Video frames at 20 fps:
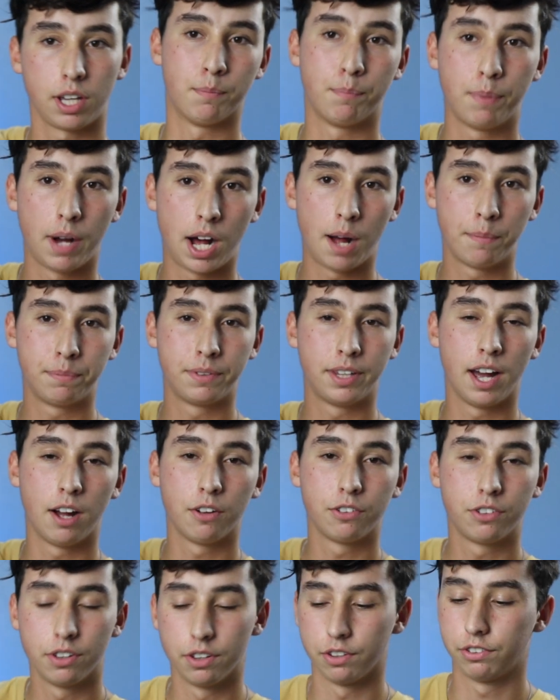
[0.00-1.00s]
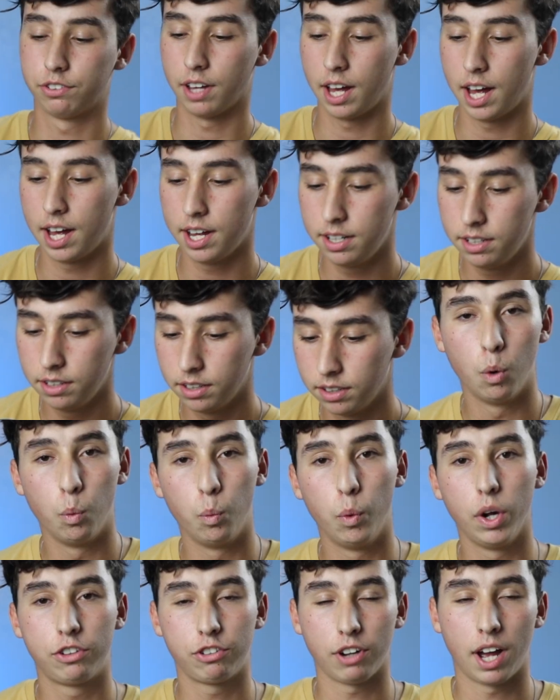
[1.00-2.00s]
and popped out to the side,
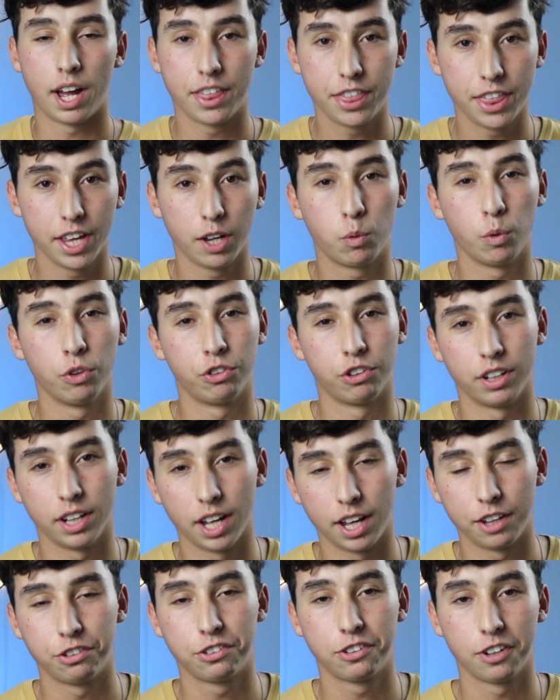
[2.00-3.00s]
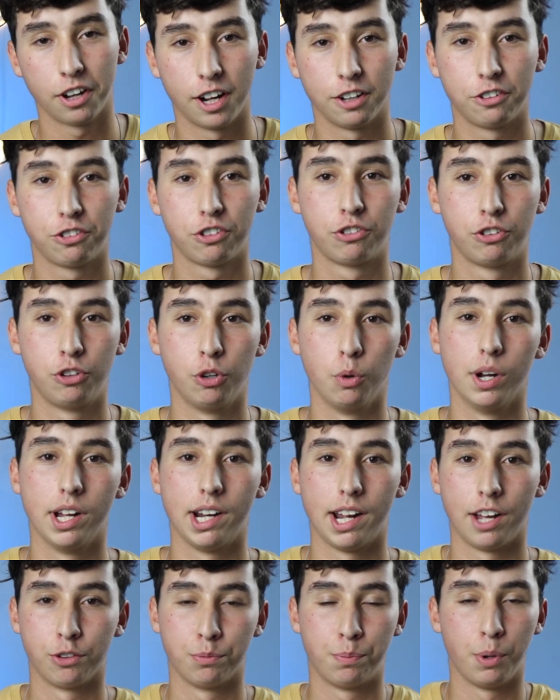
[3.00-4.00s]
which I think was a nice touch to
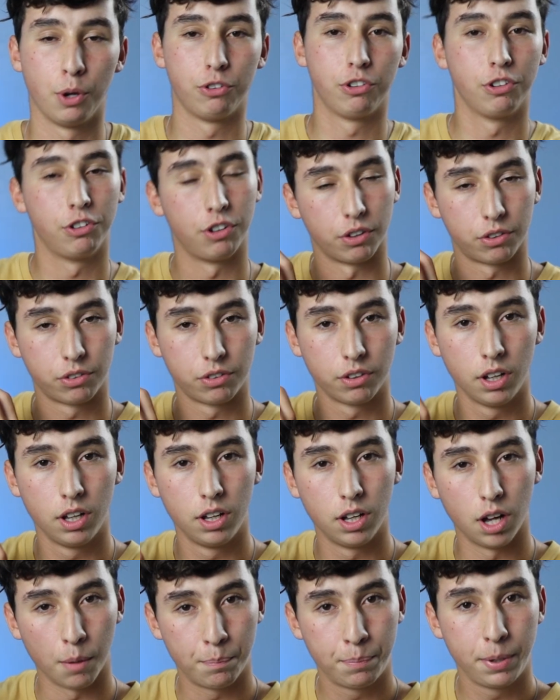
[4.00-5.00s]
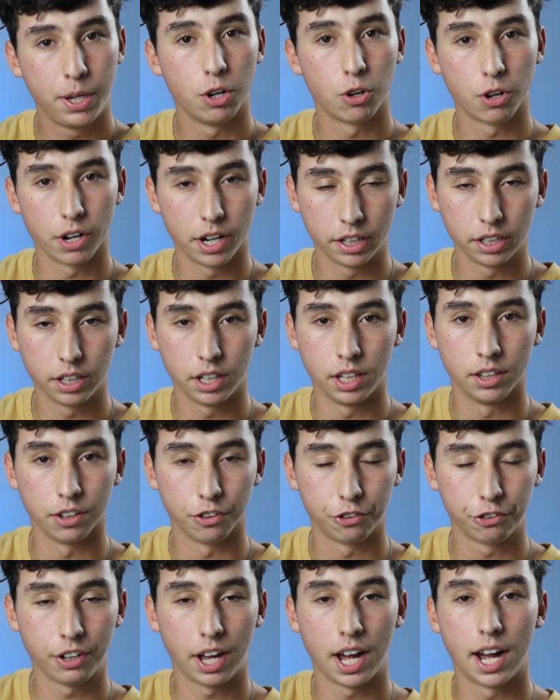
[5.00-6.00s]
it as opposed to just appearing in the
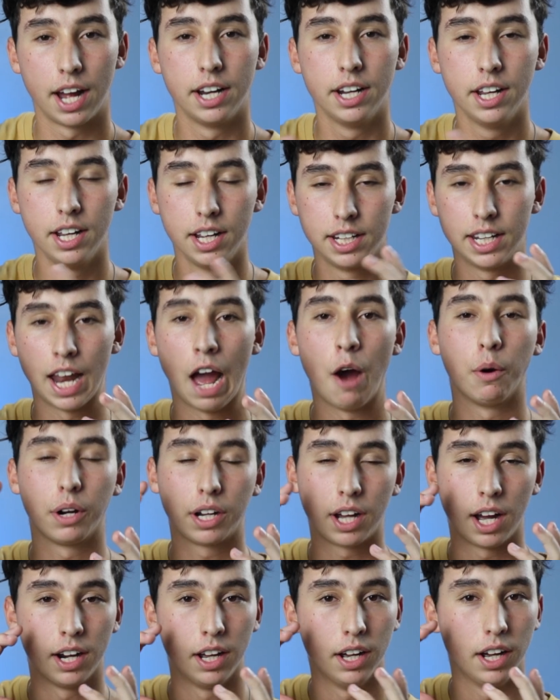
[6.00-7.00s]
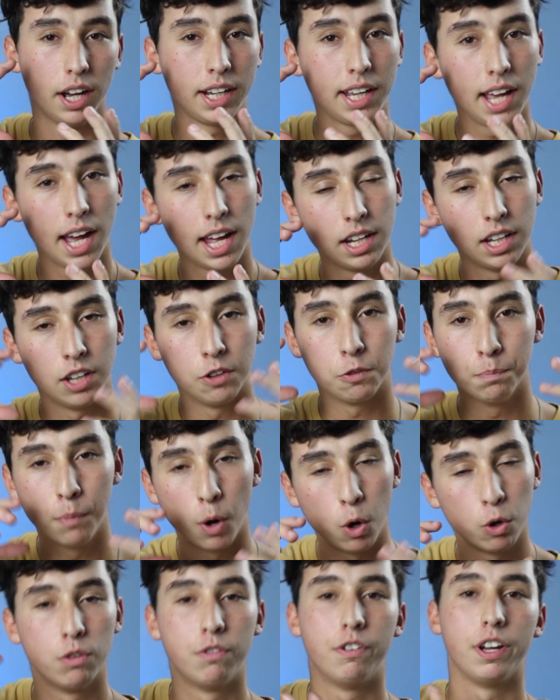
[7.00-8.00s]
side. Now it kind of, again, is
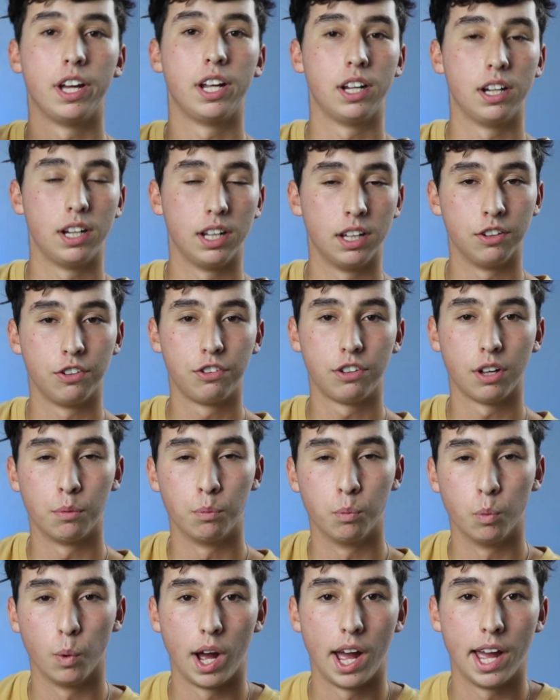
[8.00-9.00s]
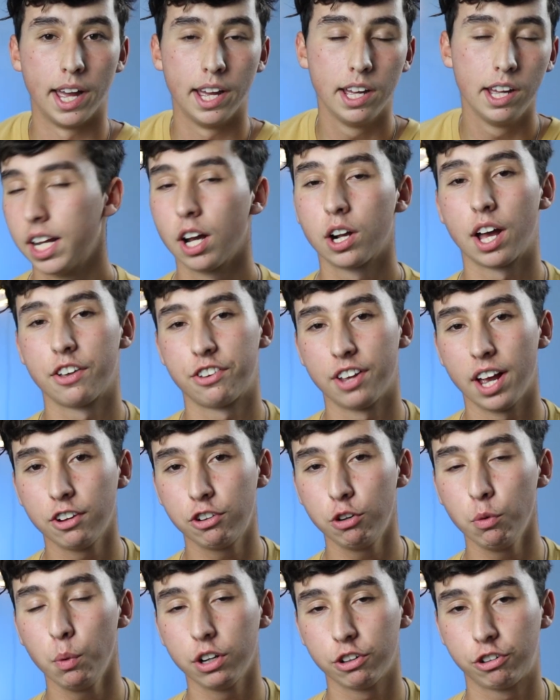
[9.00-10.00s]
motivated in some way. Now guys, I
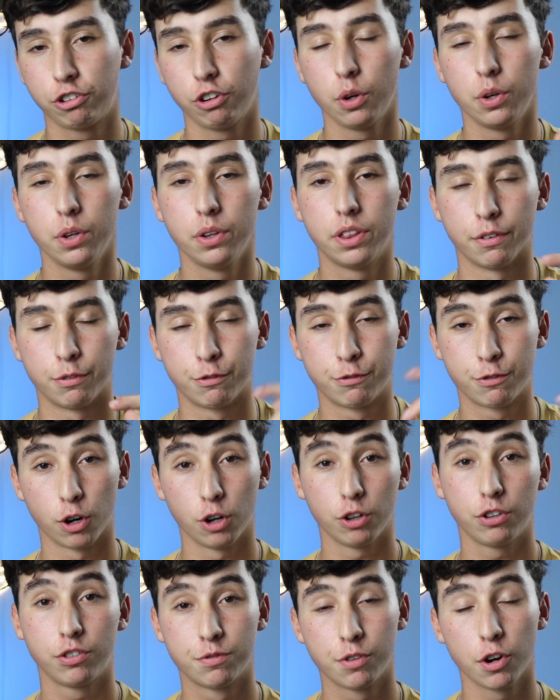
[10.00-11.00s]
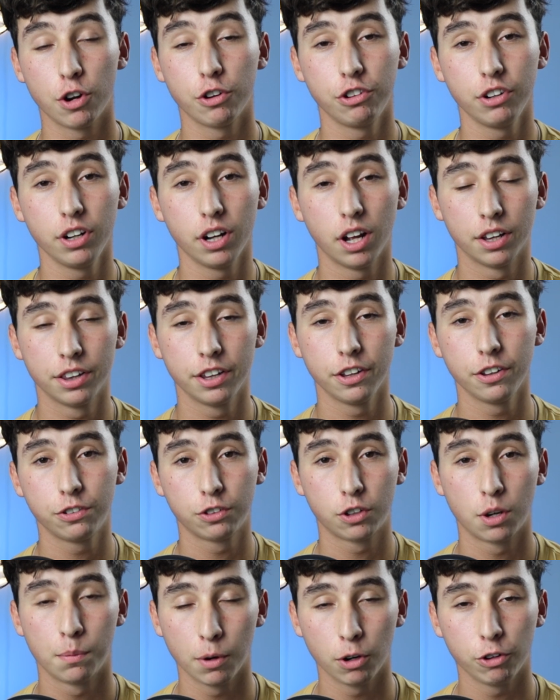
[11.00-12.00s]
actually want to show you the first version of this
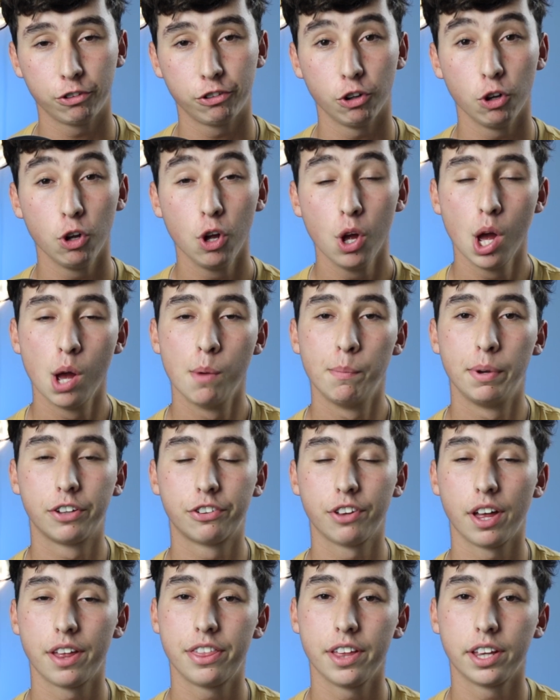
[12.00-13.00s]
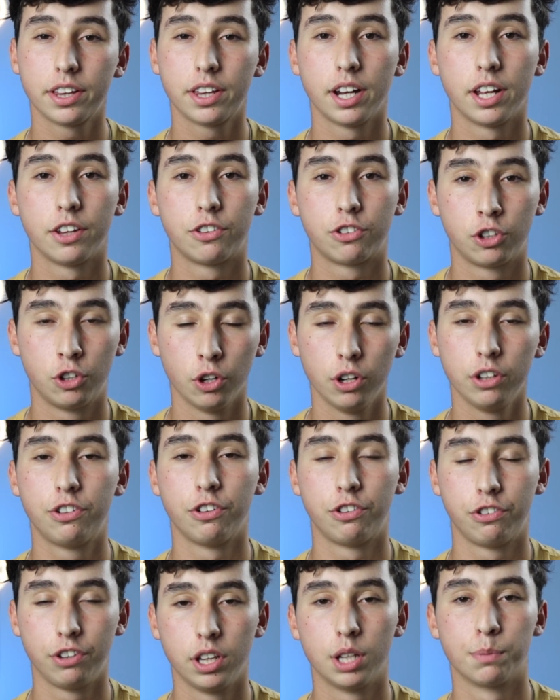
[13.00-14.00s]
commercial because I think that it's good
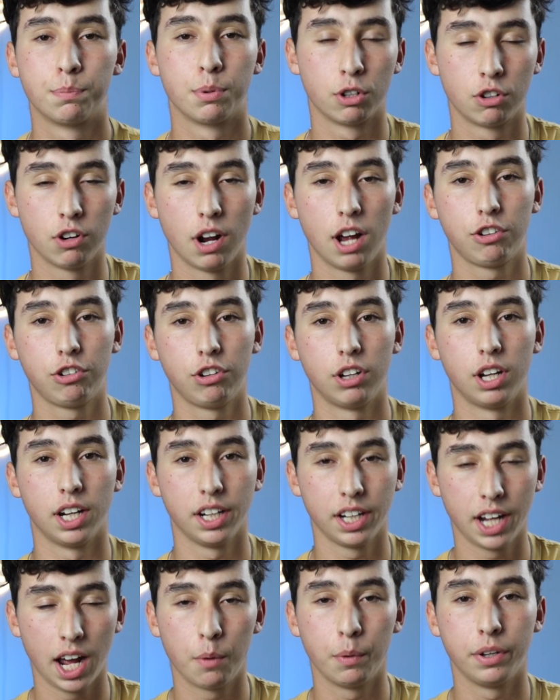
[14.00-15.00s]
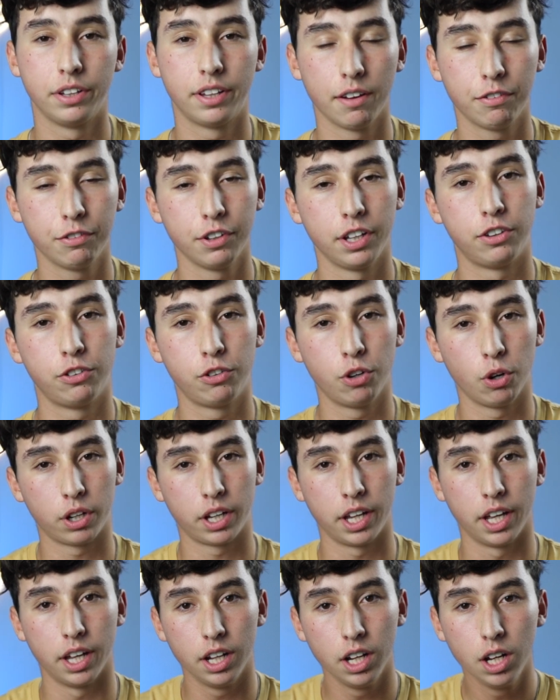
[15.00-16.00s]
to see the progression and how we definitely
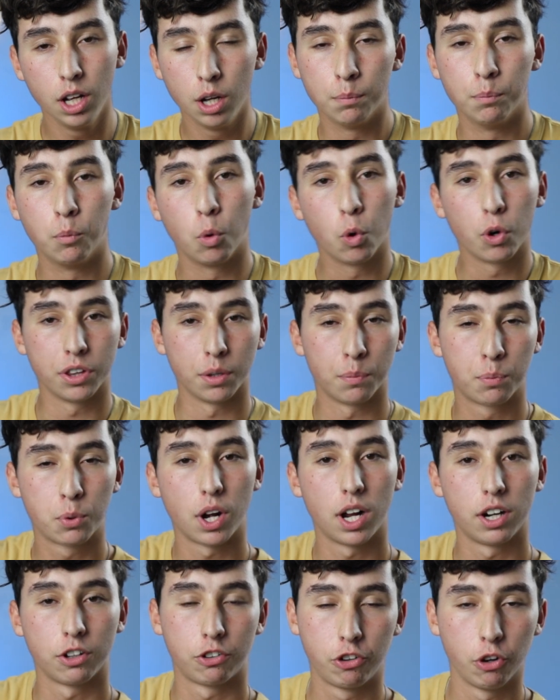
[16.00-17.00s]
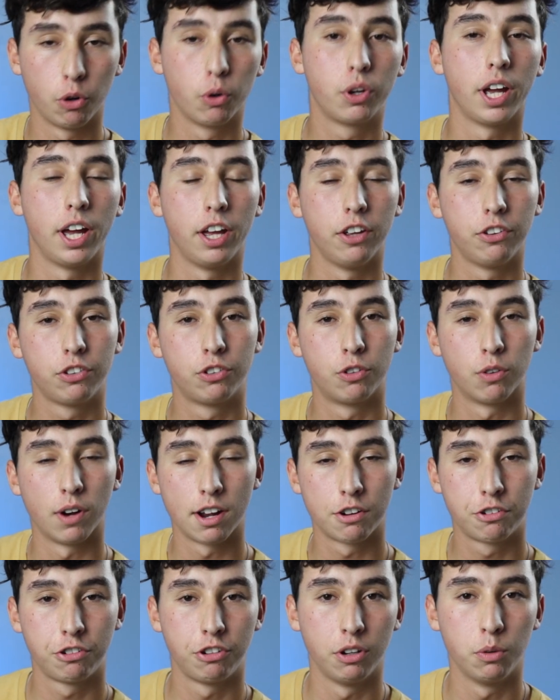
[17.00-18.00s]
took it more in the product showcase
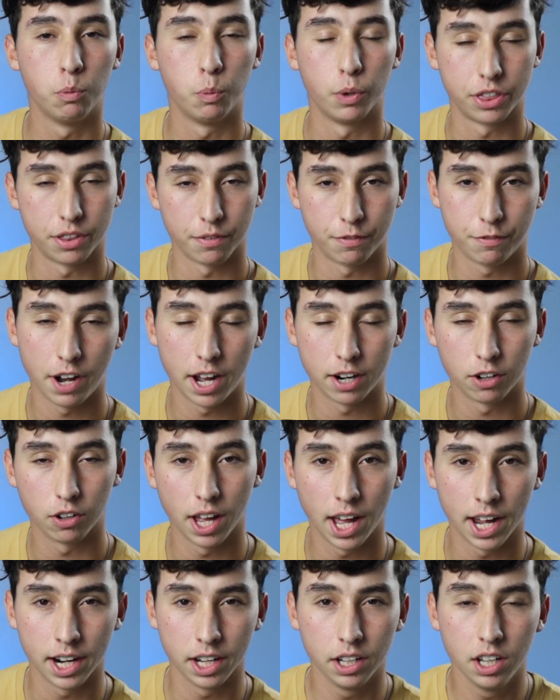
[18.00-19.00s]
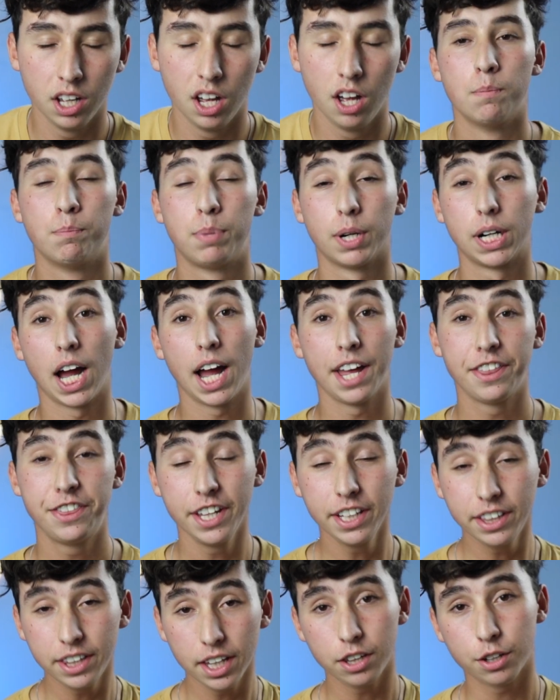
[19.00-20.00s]
direction with the final edit. But I
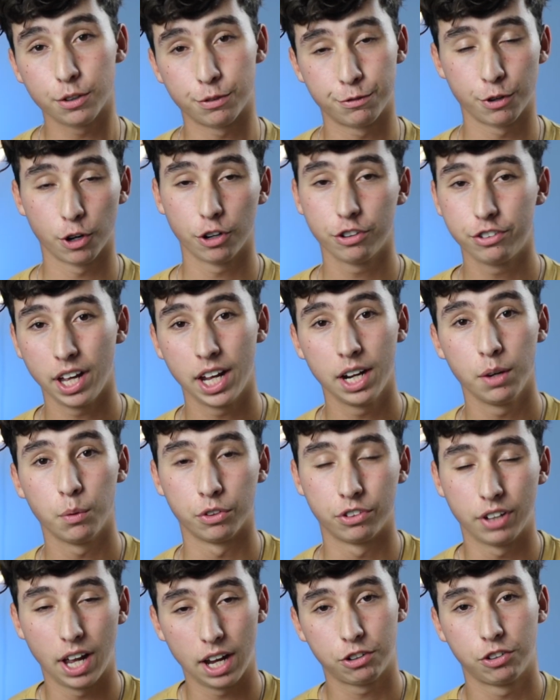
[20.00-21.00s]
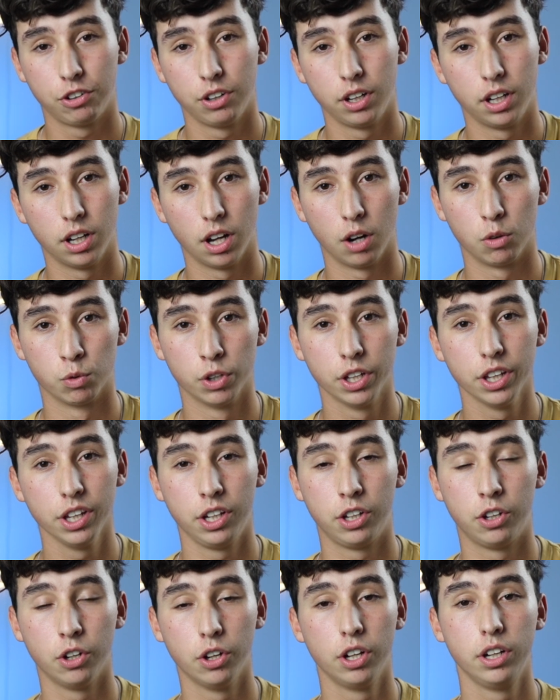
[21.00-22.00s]
think that the first edit was actually
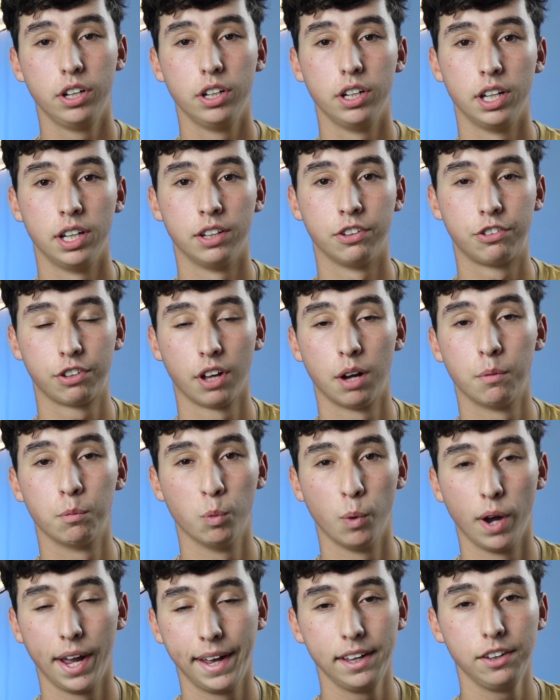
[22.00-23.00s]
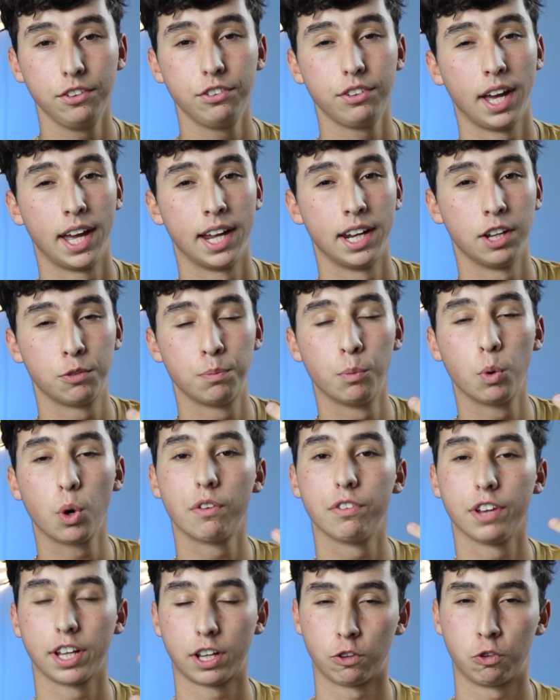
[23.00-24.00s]
really good in some ways, and it's more
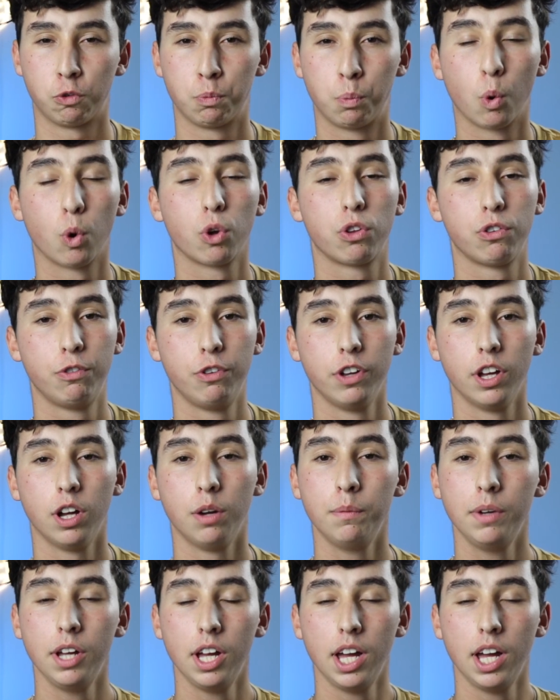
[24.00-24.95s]
of like a sports film,